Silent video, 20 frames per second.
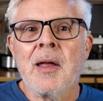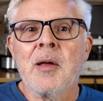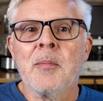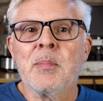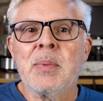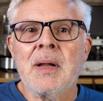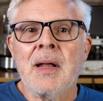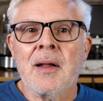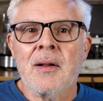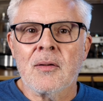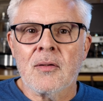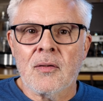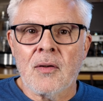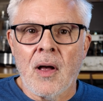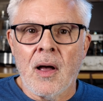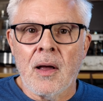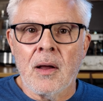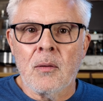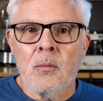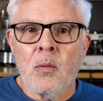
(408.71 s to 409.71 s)
implant
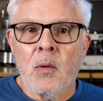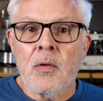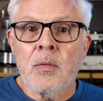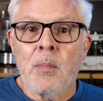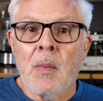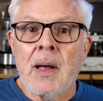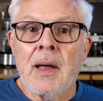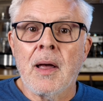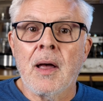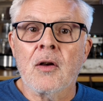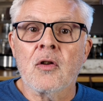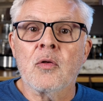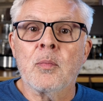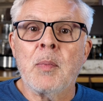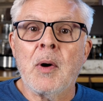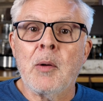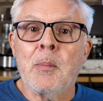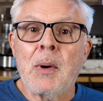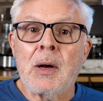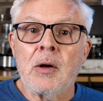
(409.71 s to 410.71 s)
side with my
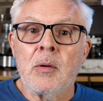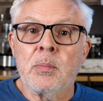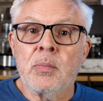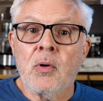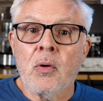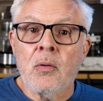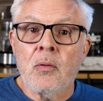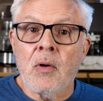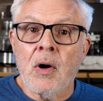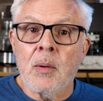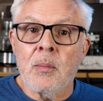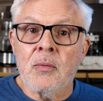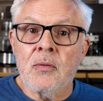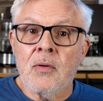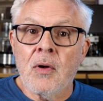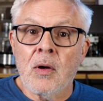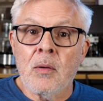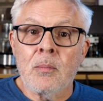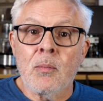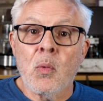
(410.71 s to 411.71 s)
experimental program
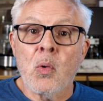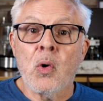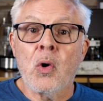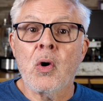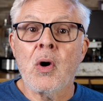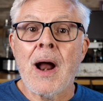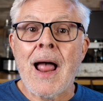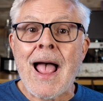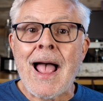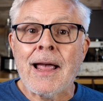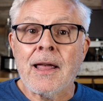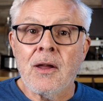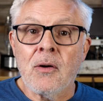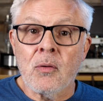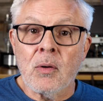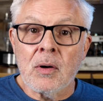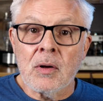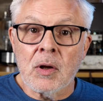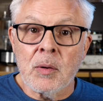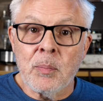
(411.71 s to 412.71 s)
sound more
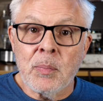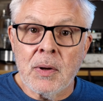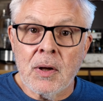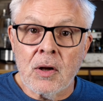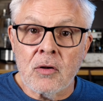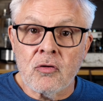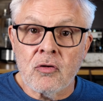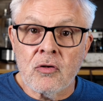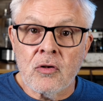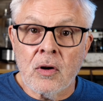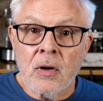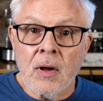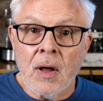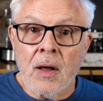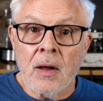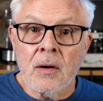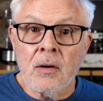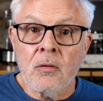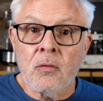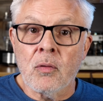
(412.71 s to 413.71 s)
accurately pitched
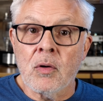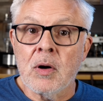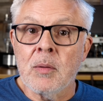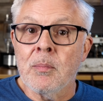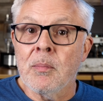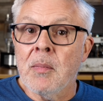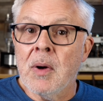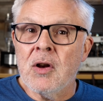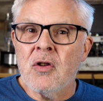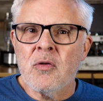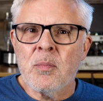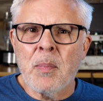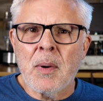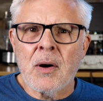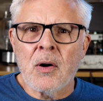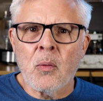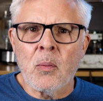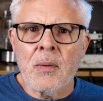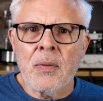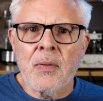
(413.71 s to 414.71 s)
and agree much
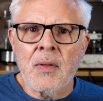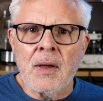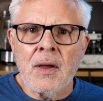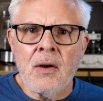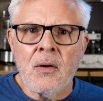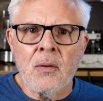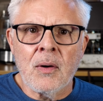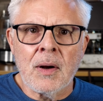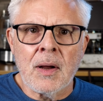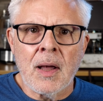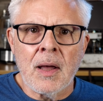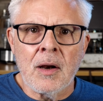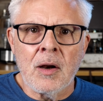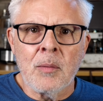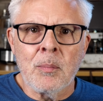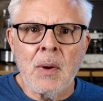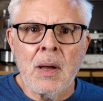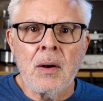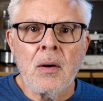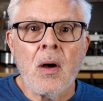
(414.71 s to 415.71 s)
better with the hearing aid
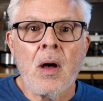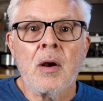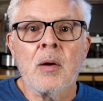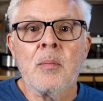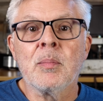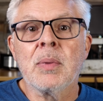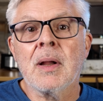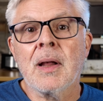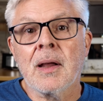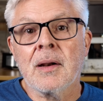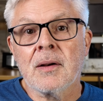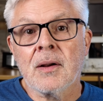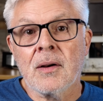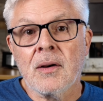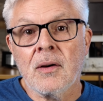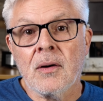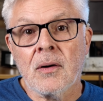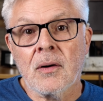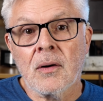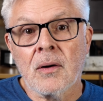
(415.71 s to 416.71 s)
in my non-implanted
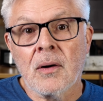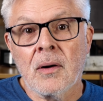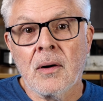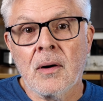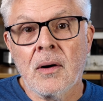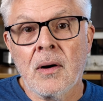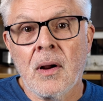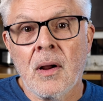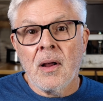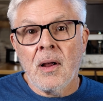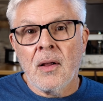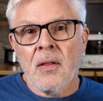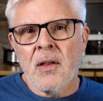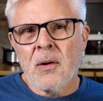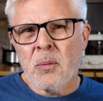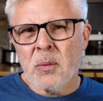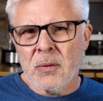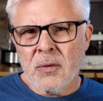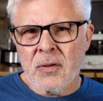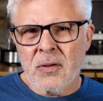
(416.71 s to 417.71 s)
ear.
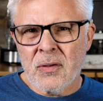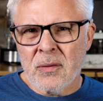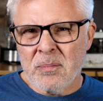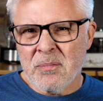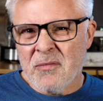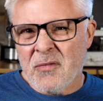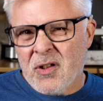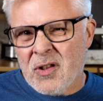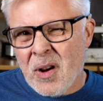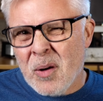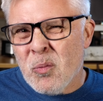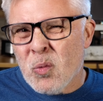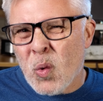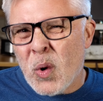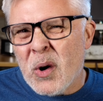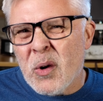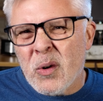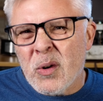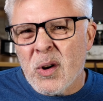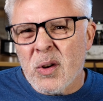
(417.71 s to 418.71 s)
There was some
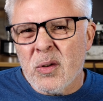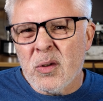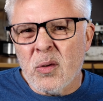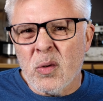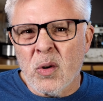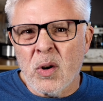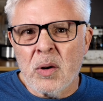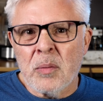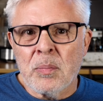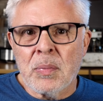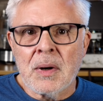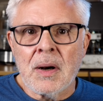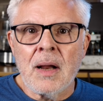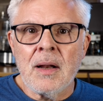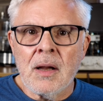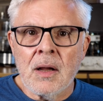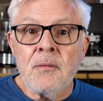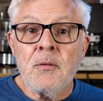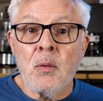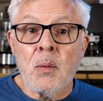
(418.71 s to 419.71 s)
weirdness to it, but I
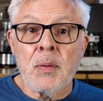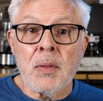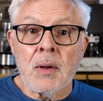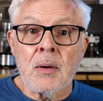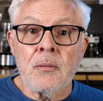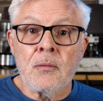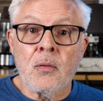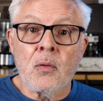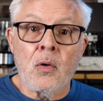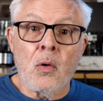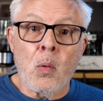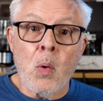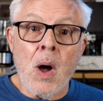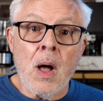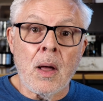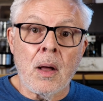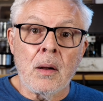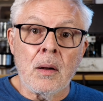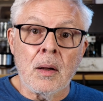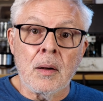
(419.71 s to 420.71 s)
lived with it for a
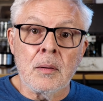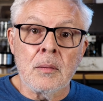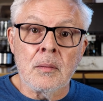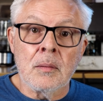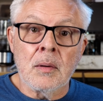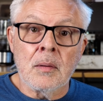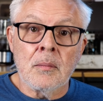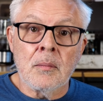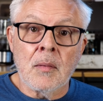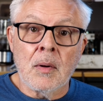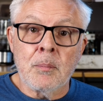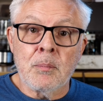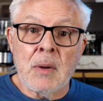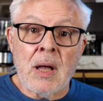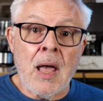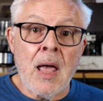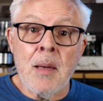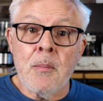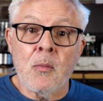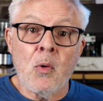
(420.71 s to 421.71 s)
while and
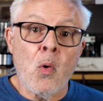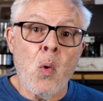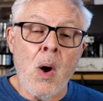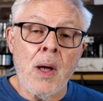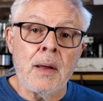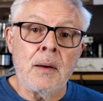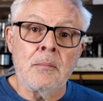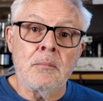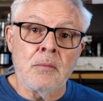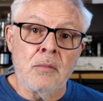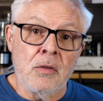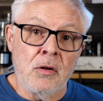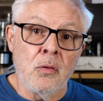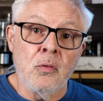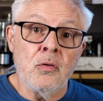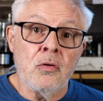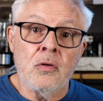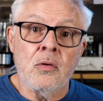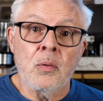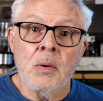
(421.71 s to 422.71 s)
became quite
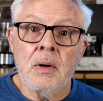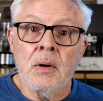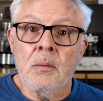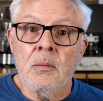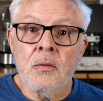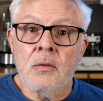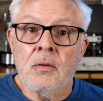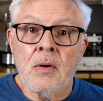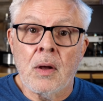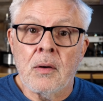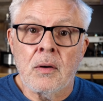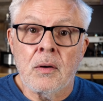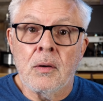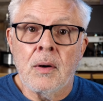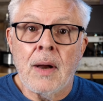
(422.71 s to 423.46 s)
used to it. It sounded